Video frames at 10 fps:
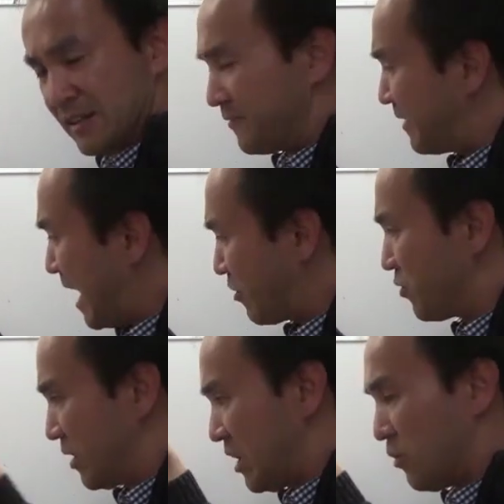
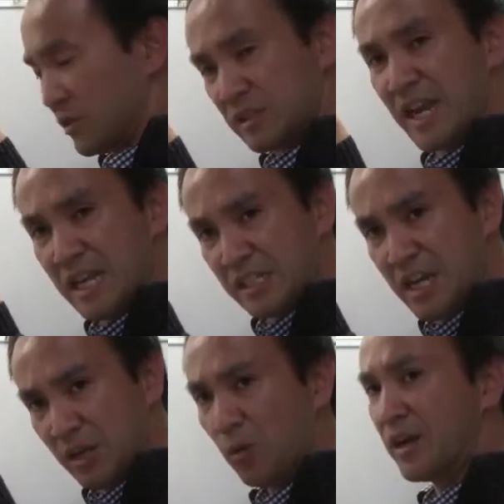value equals
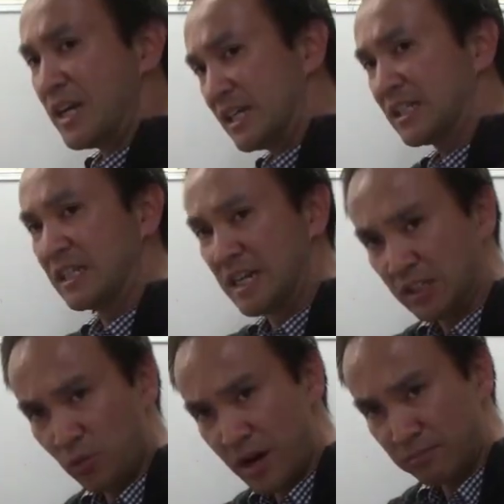18, or in the other
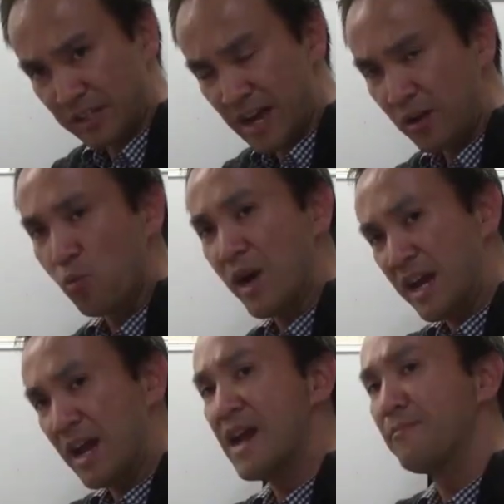way of saying, when
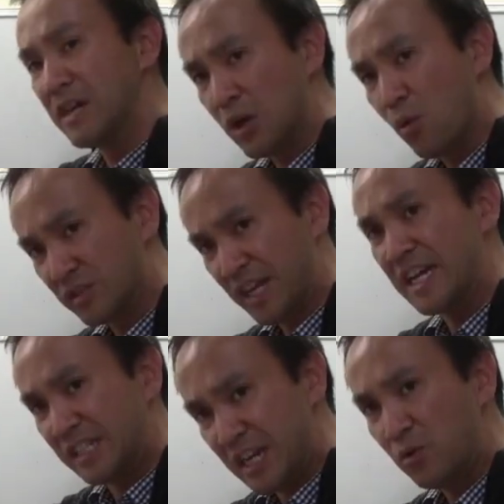M equals
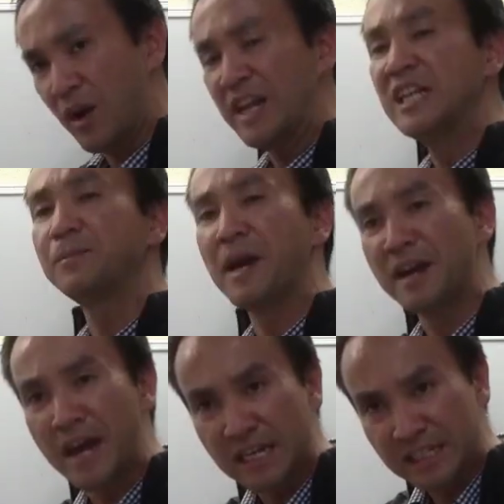18, when he spent
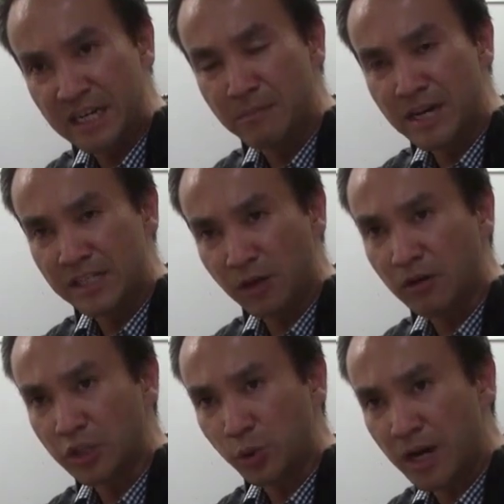18 minutes on
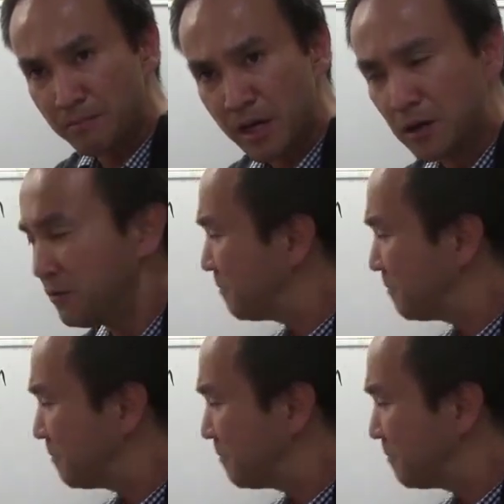the treadmill,